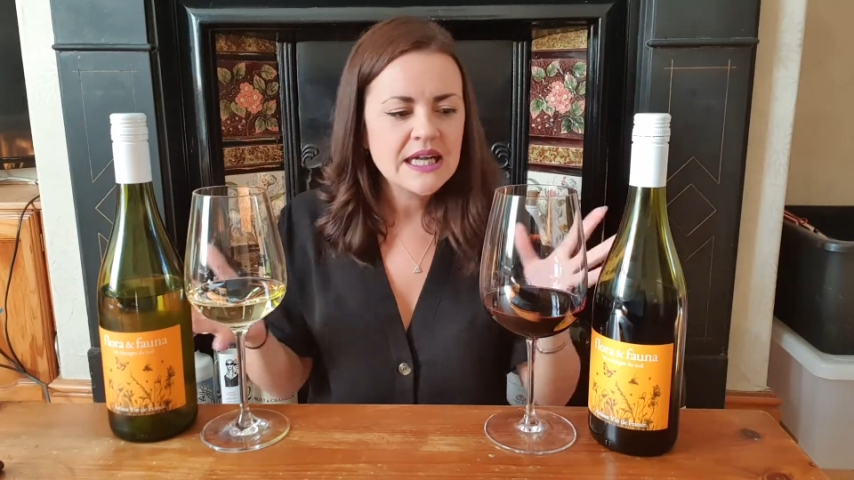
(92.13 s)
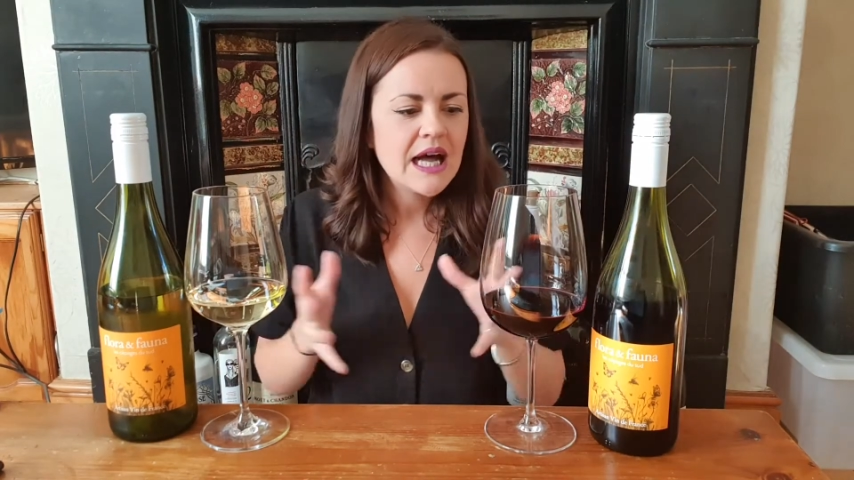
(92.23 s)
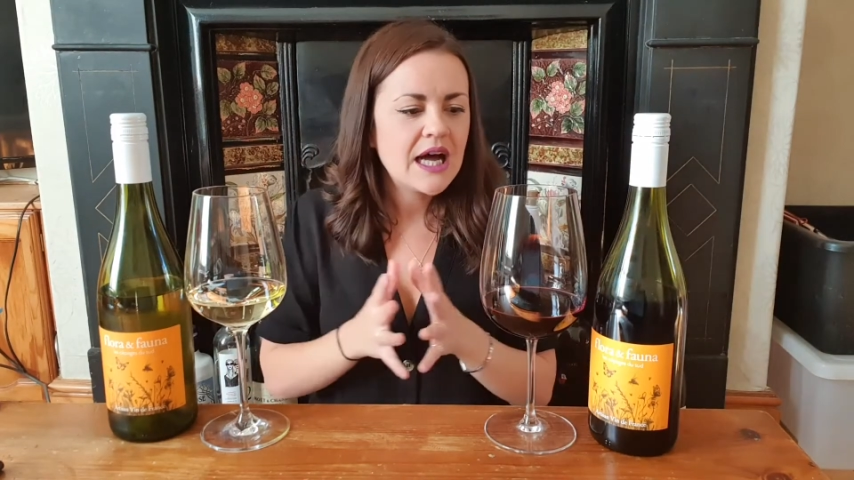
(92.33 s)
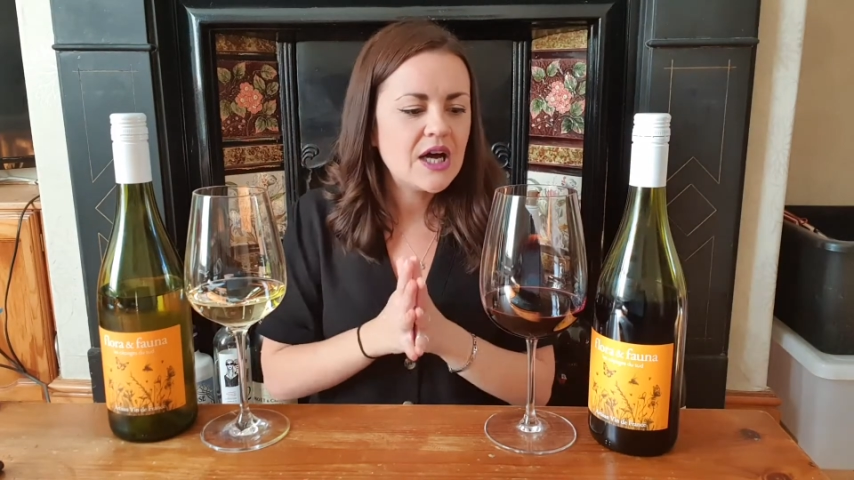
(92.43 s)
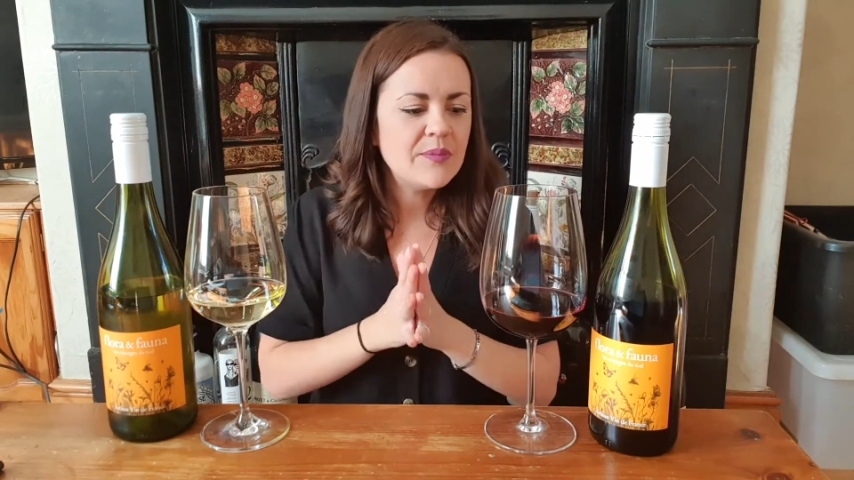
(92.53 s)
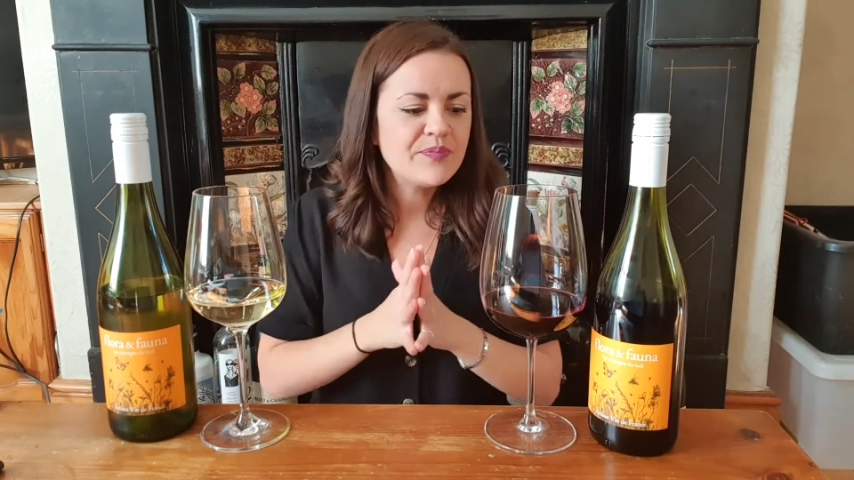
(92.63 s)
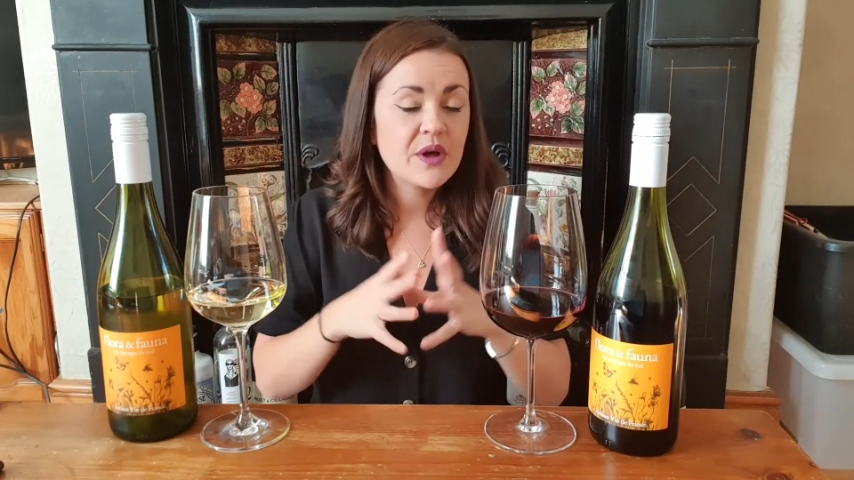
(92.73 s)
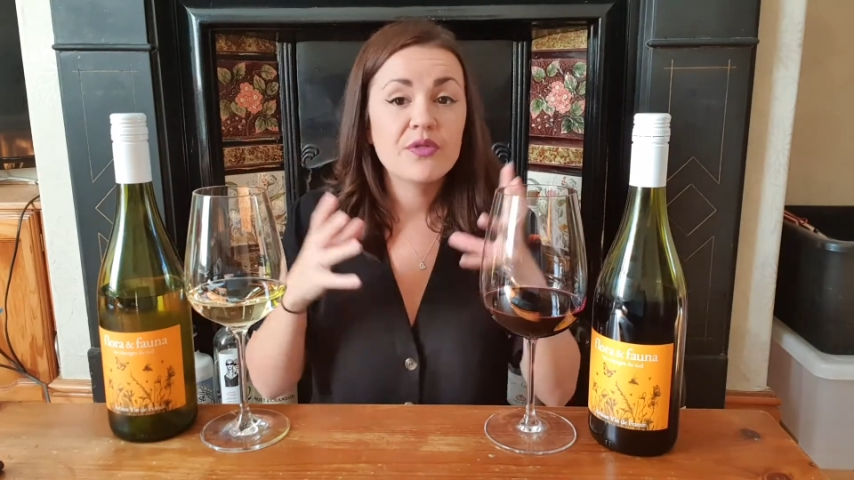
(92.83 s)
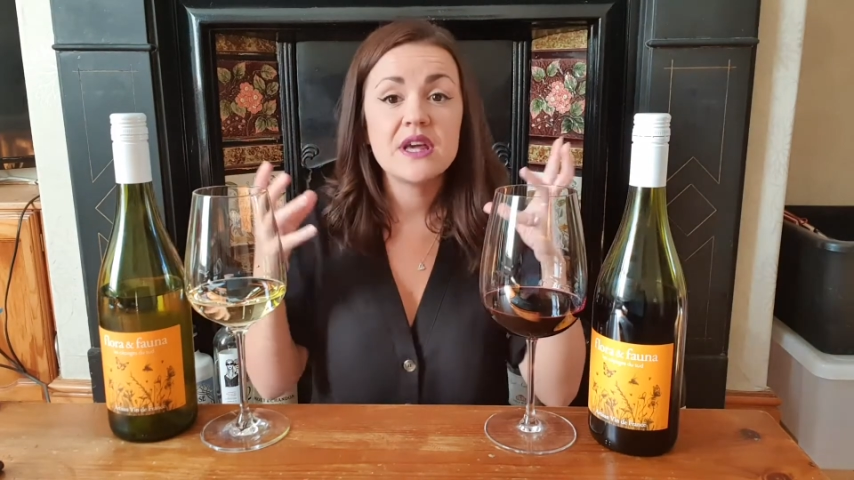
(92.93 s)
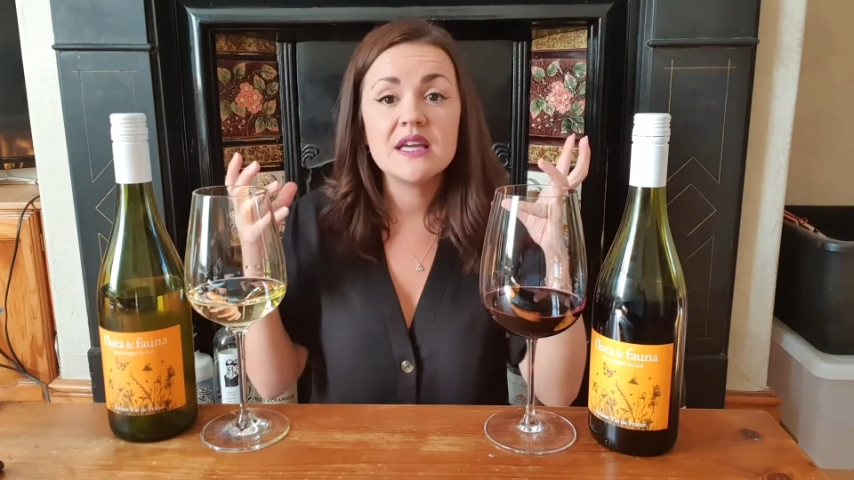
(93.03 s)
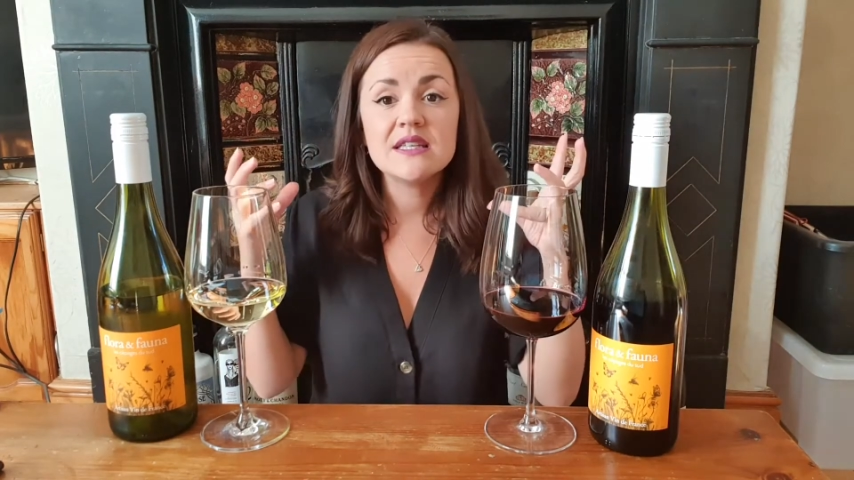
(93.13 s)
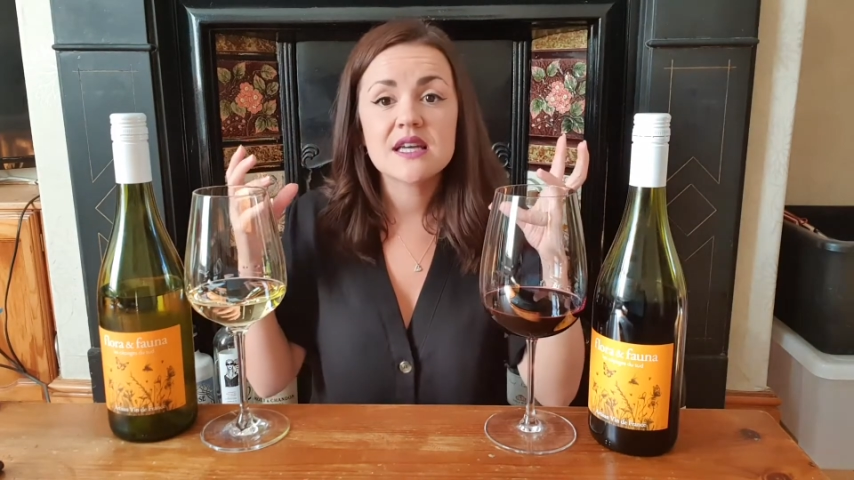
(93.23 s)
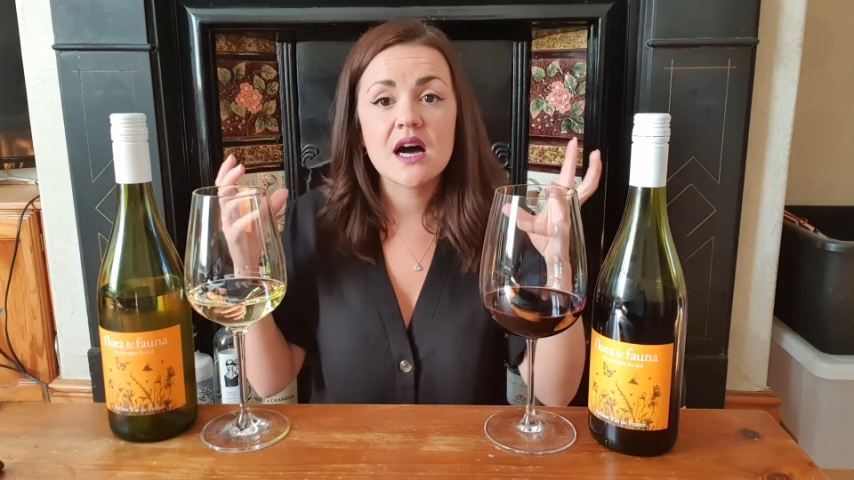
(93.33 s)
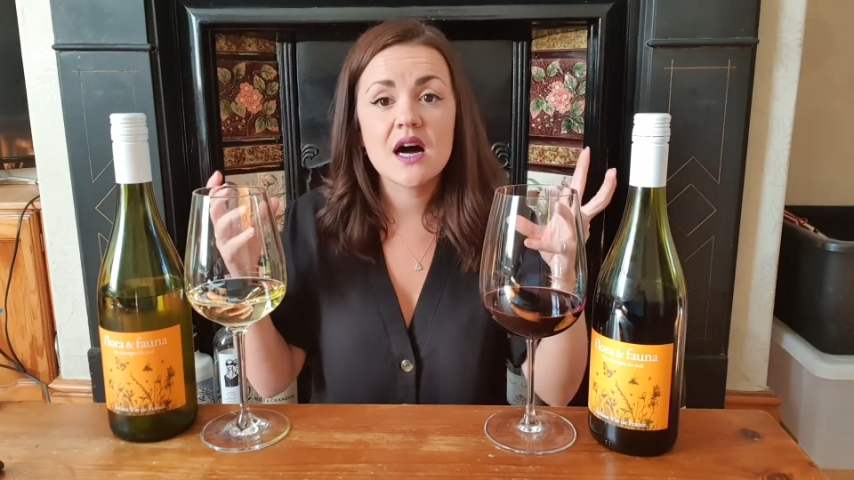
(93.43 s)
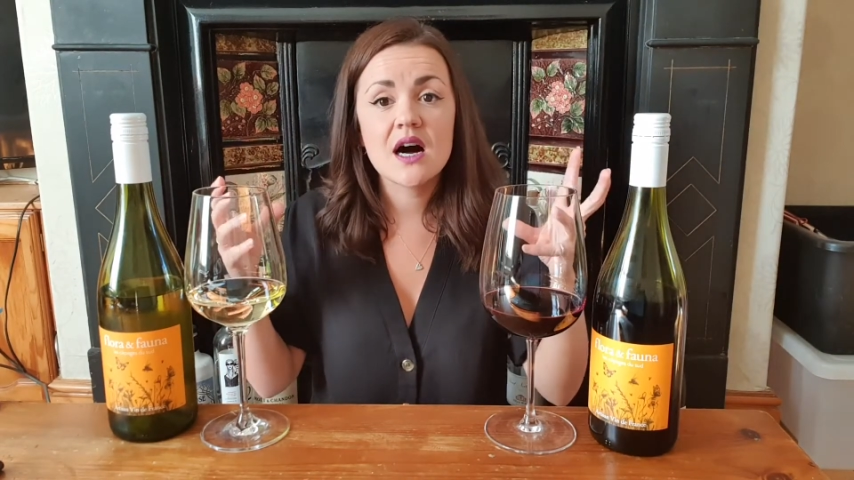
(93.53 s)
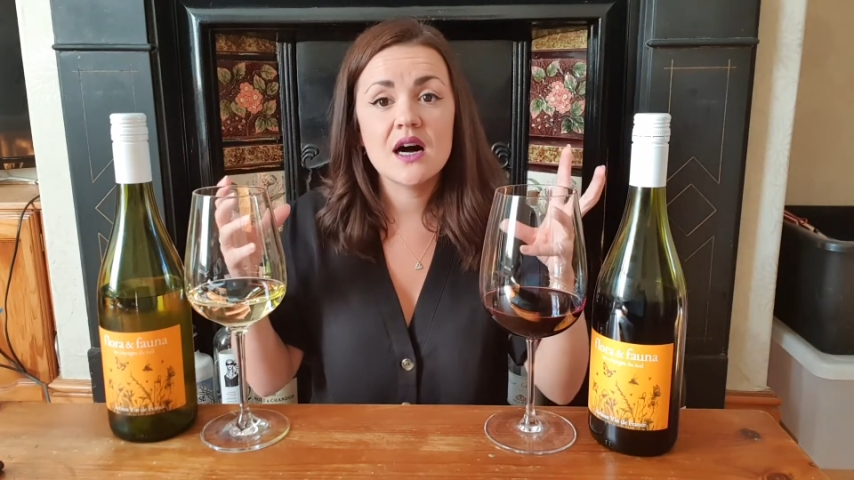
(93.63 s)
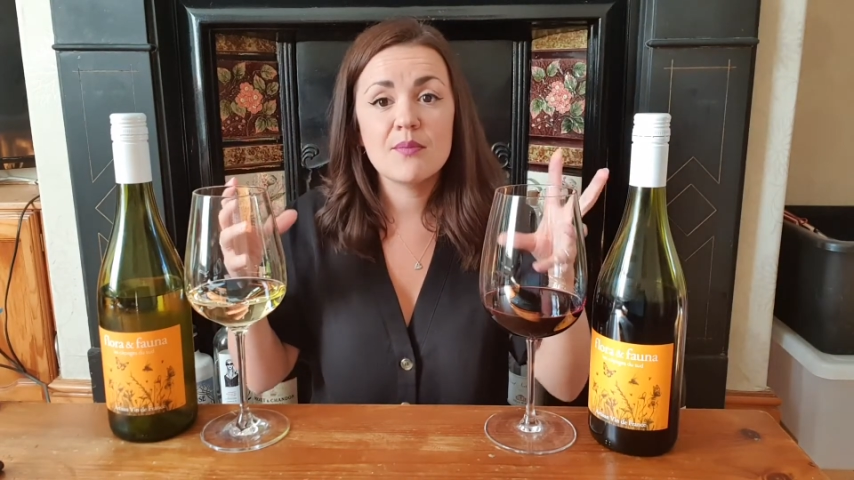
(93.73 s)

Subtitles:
Now these are